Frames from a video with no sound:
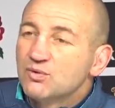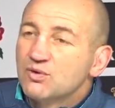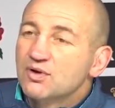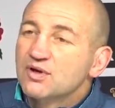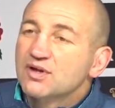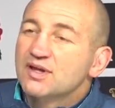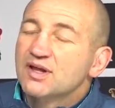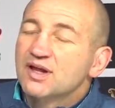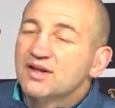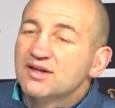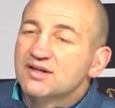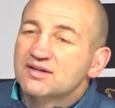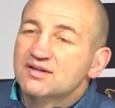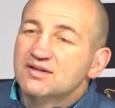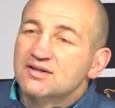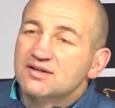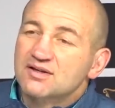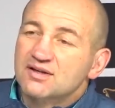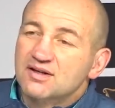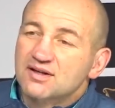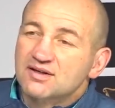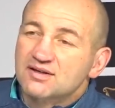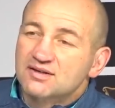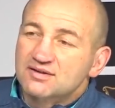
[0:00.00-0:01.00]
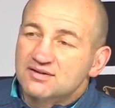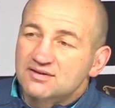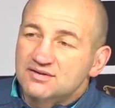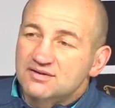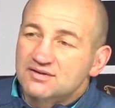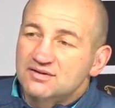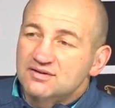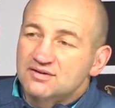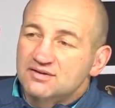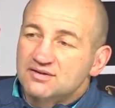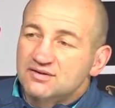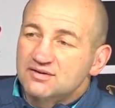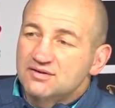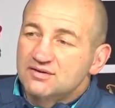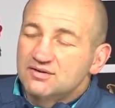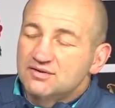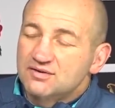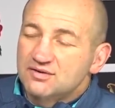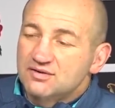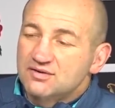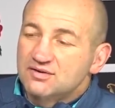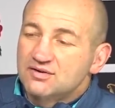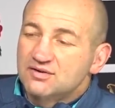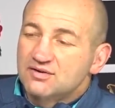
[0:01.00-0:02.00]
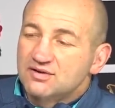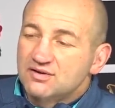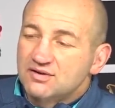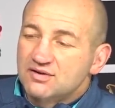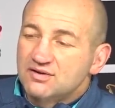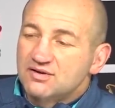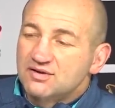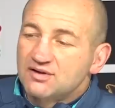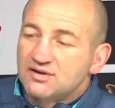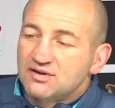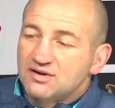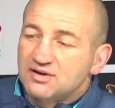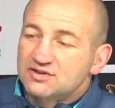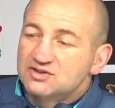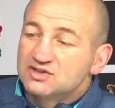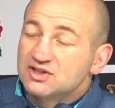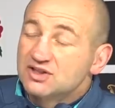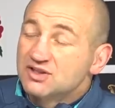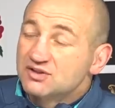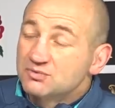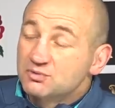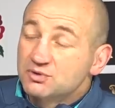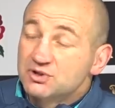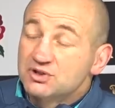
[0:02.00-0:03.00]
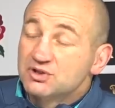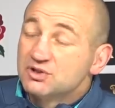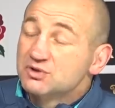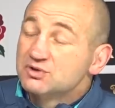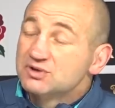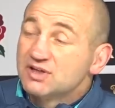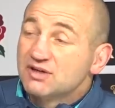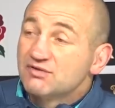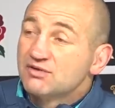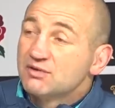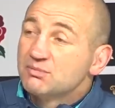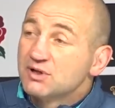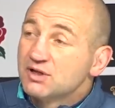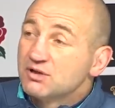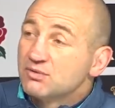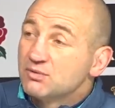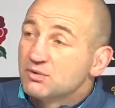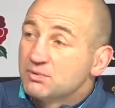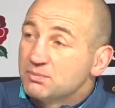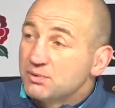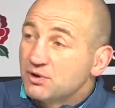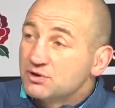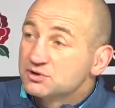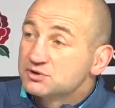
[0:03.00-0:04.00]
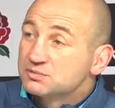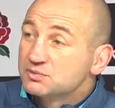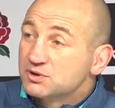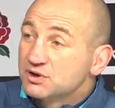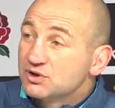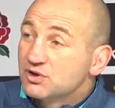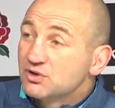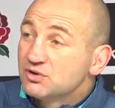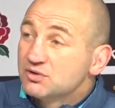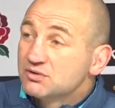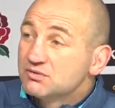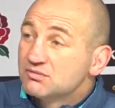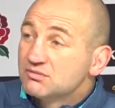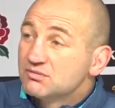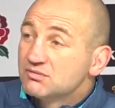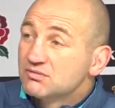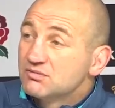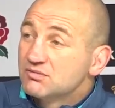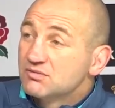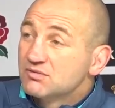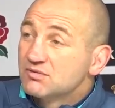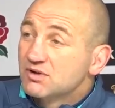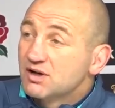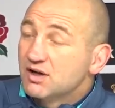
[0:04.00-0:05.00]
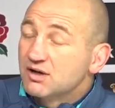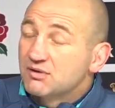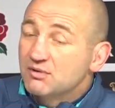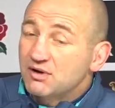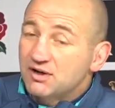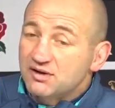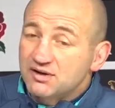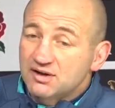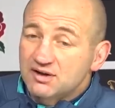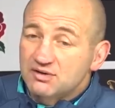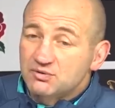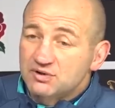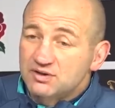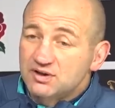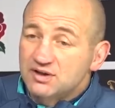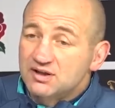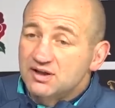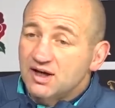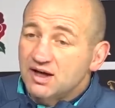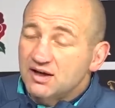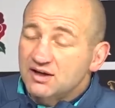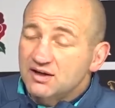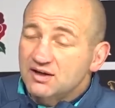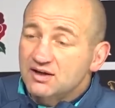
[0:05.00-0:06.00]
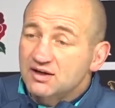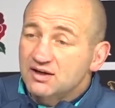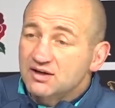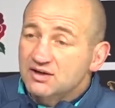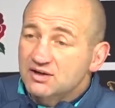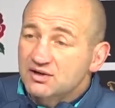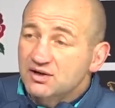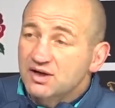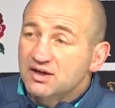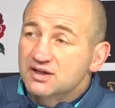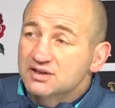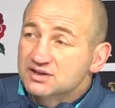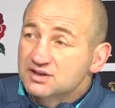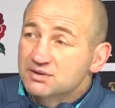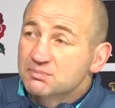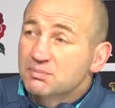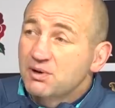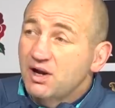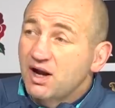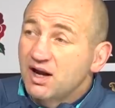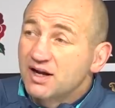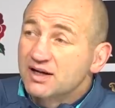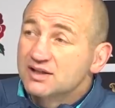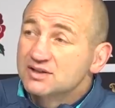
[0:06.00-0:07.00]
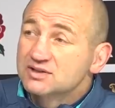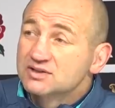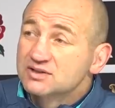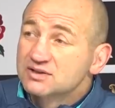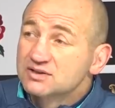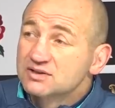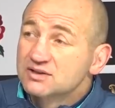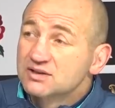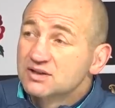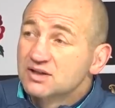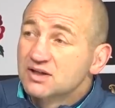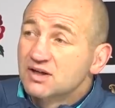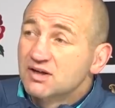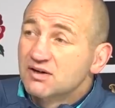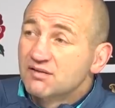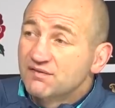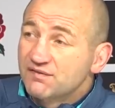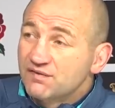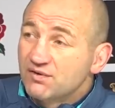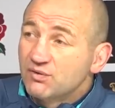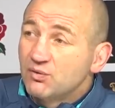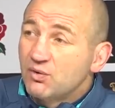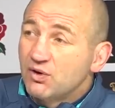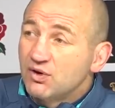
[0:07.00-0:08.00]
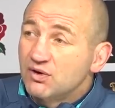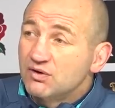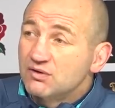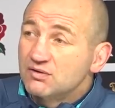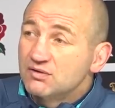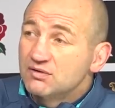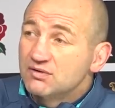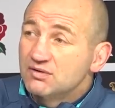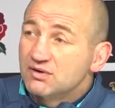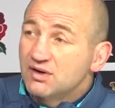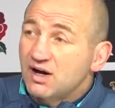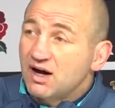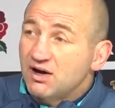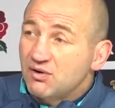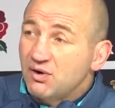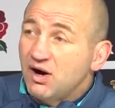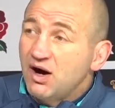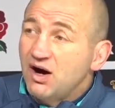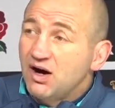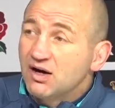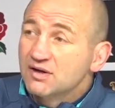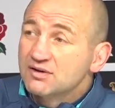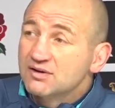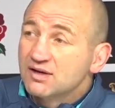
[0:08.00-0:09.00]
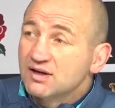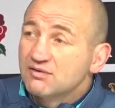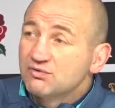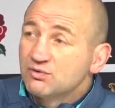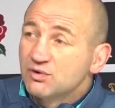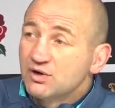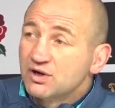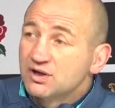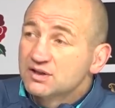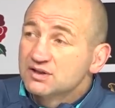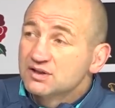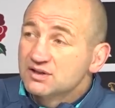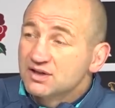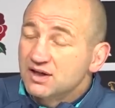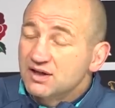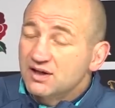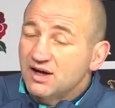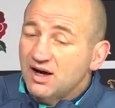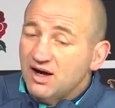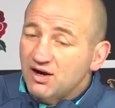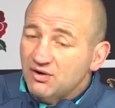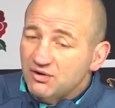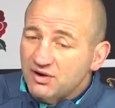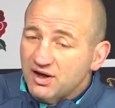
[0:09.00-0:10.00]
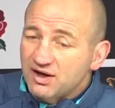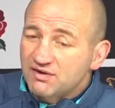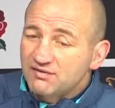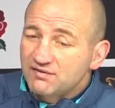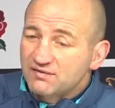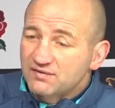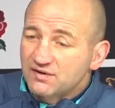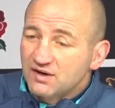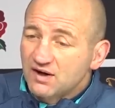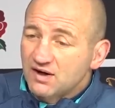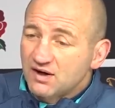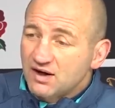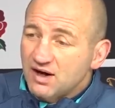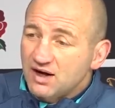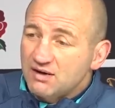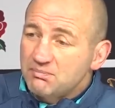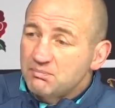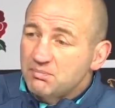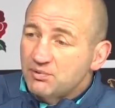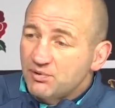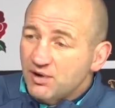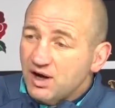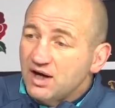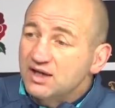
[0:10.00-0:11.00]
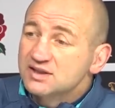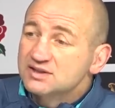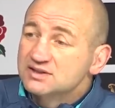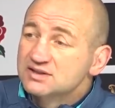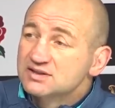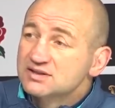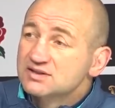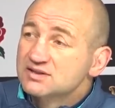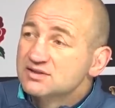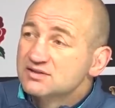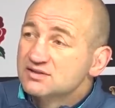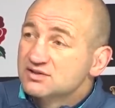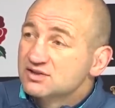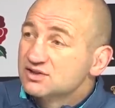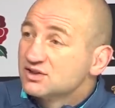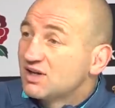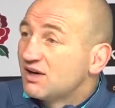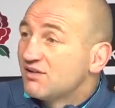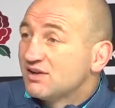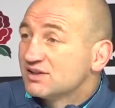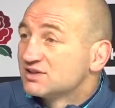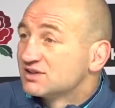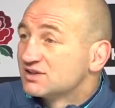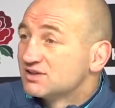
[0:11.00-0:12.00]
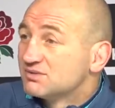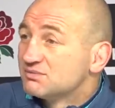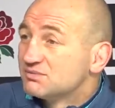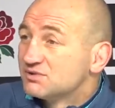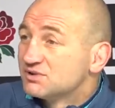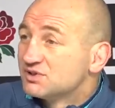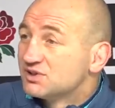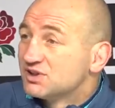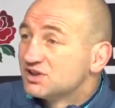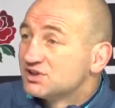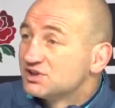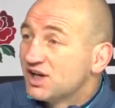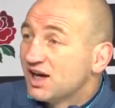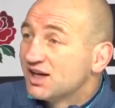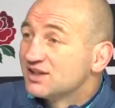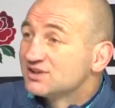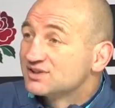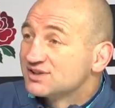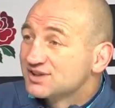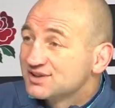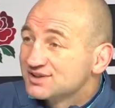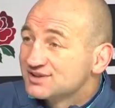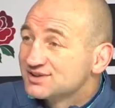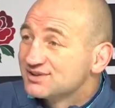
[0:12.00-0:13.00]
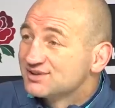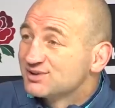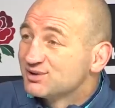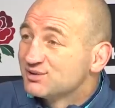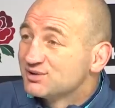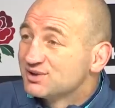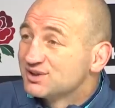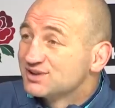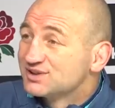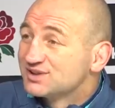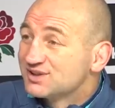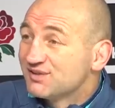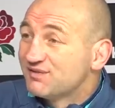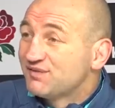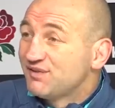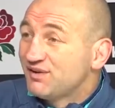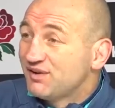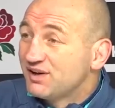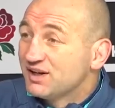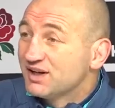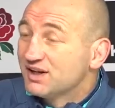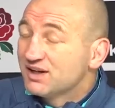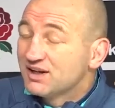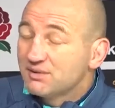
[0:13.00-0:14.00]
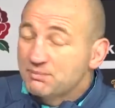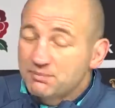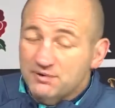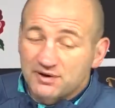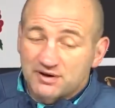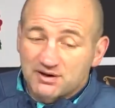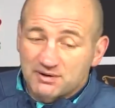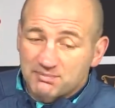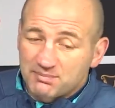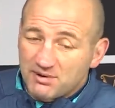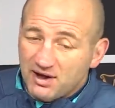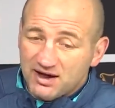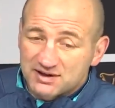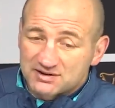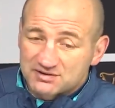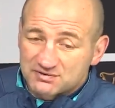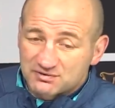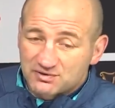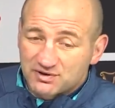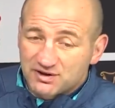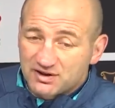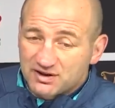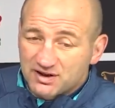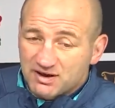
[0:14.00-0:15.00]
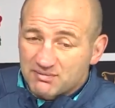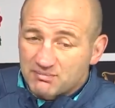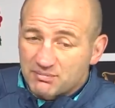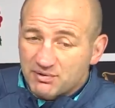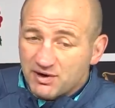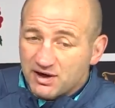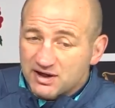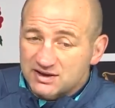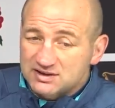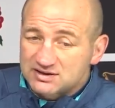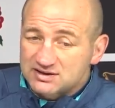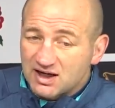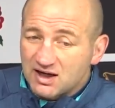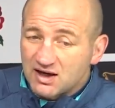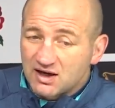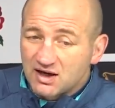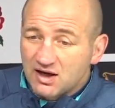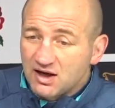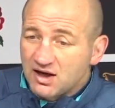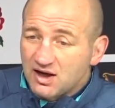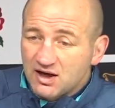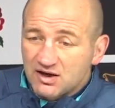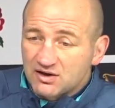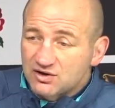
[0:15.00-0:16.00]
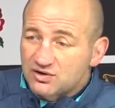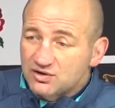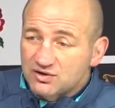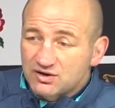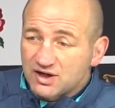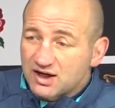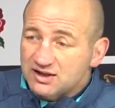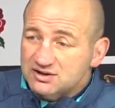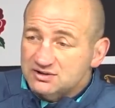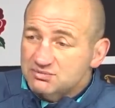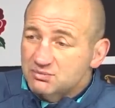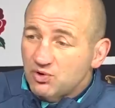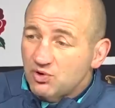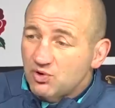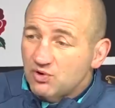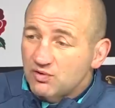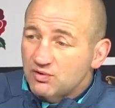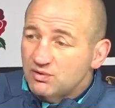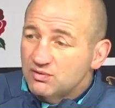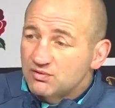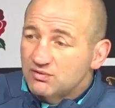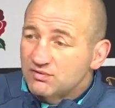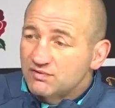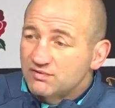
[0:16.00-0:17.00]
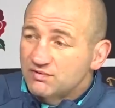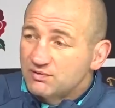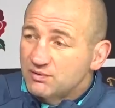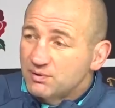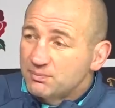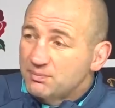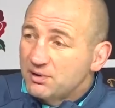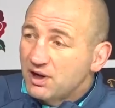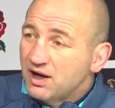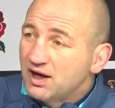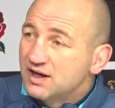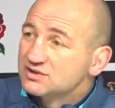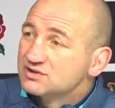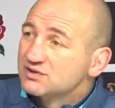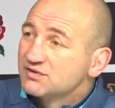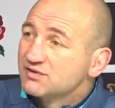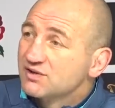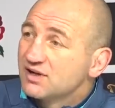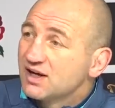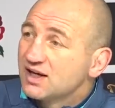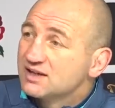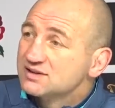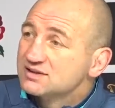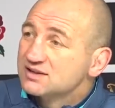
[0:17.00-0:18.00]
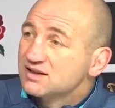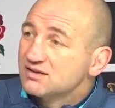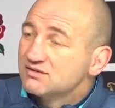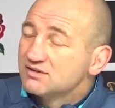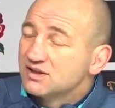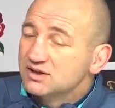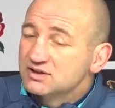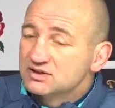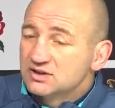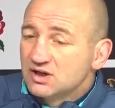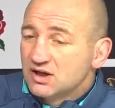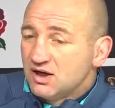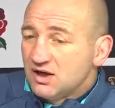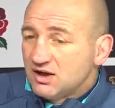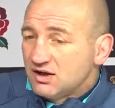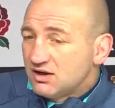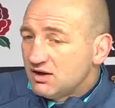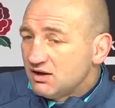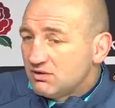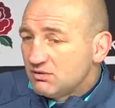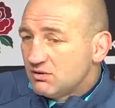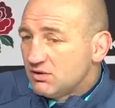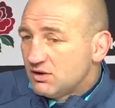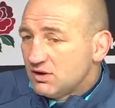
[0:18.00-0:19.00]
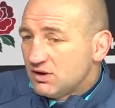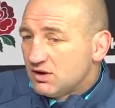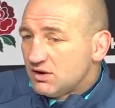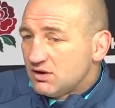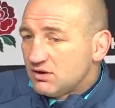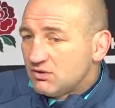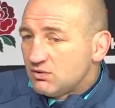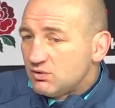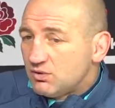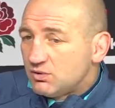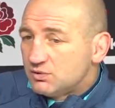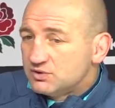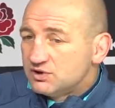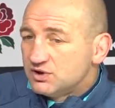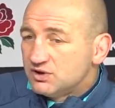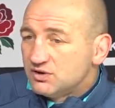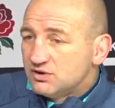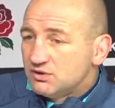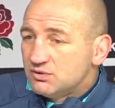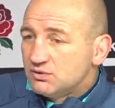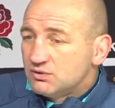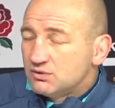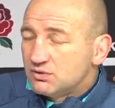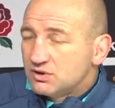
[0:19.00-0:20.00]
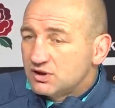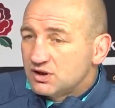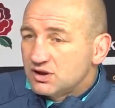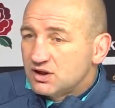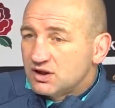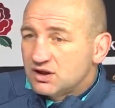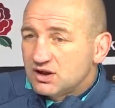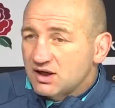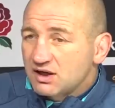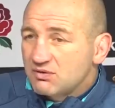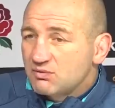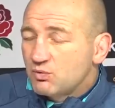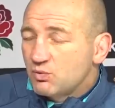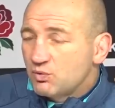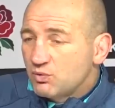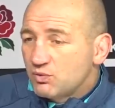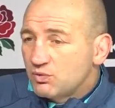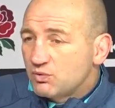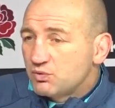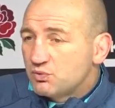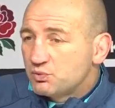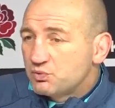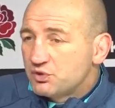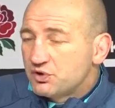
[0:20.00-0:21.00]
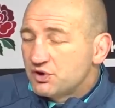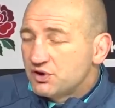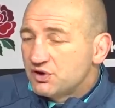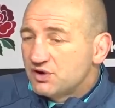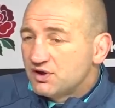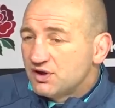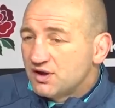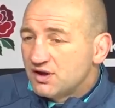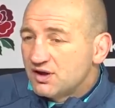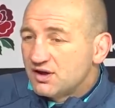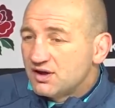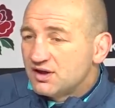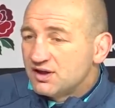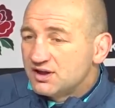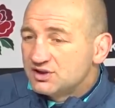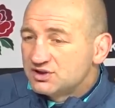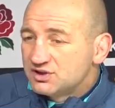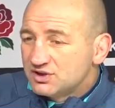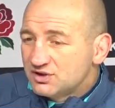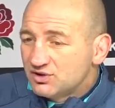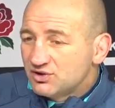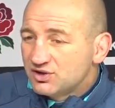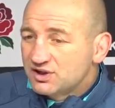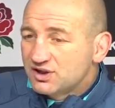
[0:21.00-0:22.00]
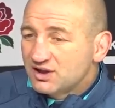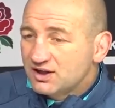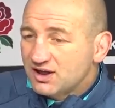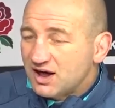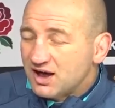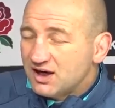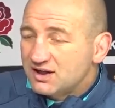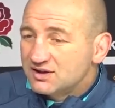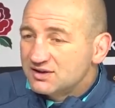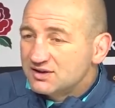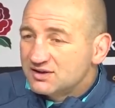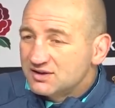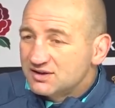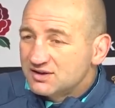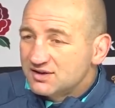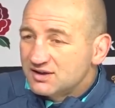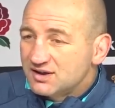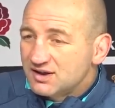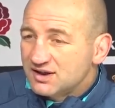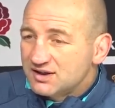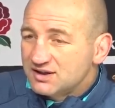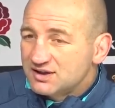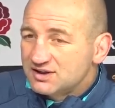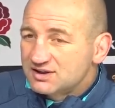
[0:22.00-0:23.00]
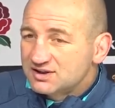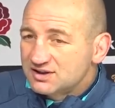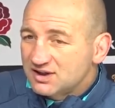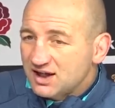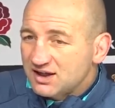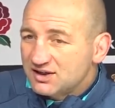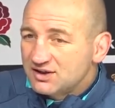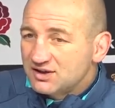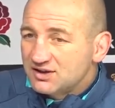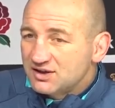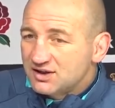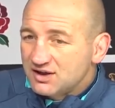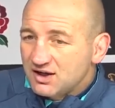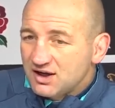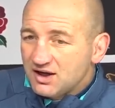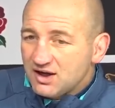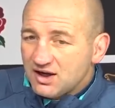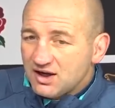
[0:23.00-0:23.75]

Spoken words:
Well, I think I said I'd reduce every minute we possibly could, and I think we did that. And credit to the players for how hard they've worked and how they've embraced, because I've asked them to change things and do things differently, and I think the players have really embraced that. Couldn't ask more from the players over the last 11 days. Now, what we'll do, again, as you look at that and you're standing in,